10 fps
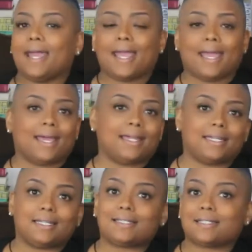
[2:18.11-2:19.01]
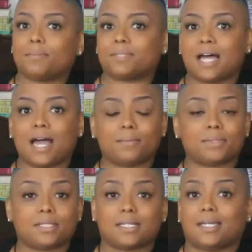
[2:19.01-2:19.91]
And
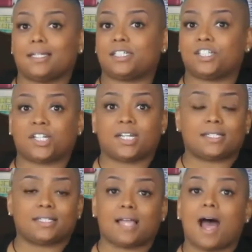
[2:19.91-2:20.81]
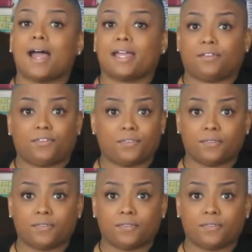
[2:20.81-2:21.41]
sometimes it's just life.